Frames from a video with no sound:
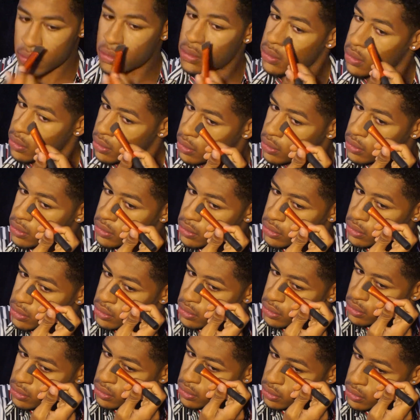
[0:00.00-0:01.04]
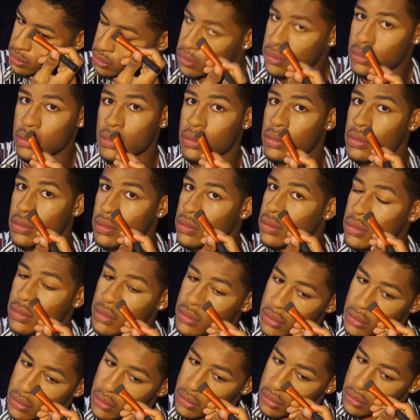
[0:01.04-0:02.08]
I decided to use a
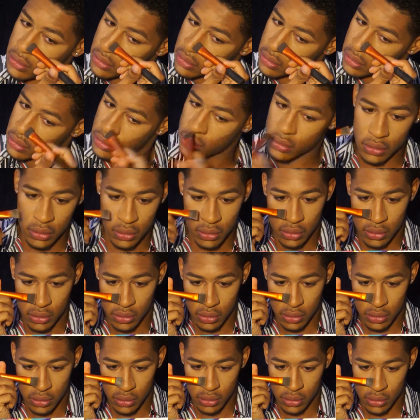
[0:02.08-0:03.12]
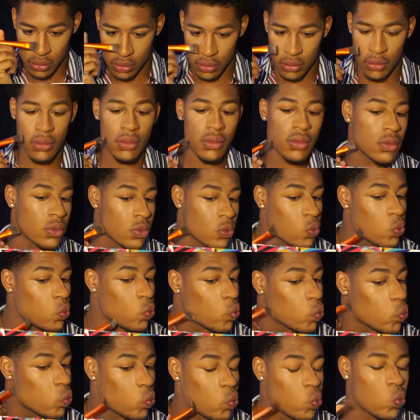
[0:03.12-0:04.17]
dewy foundation because, once
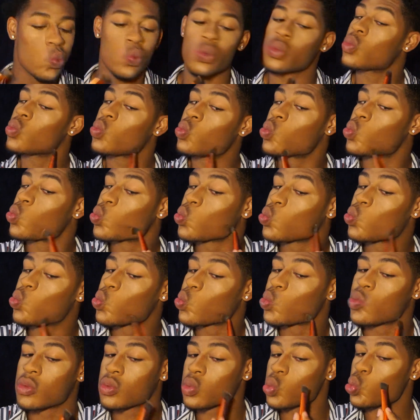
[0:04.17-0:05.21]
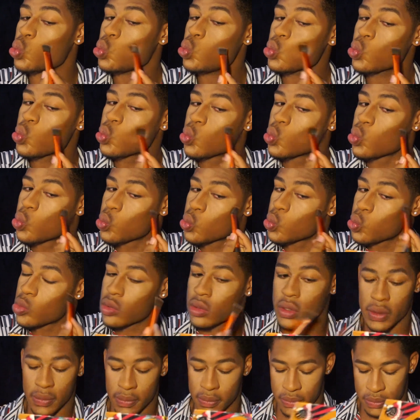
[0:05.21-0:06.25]
again, it's very skin-like
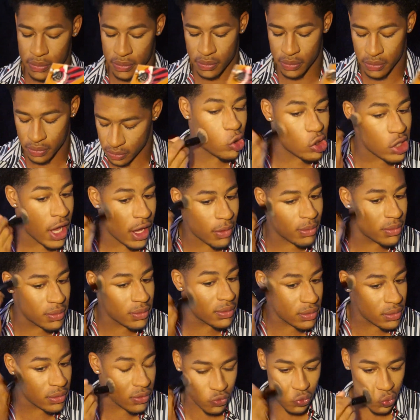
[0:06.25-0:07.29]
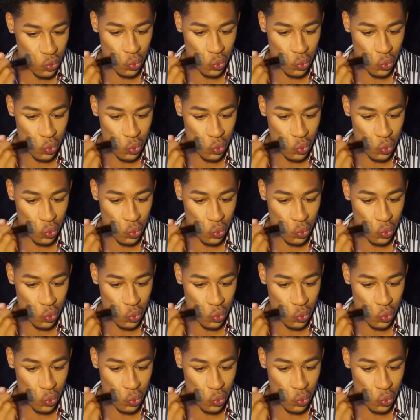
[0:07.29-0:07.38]
and it's very dewy.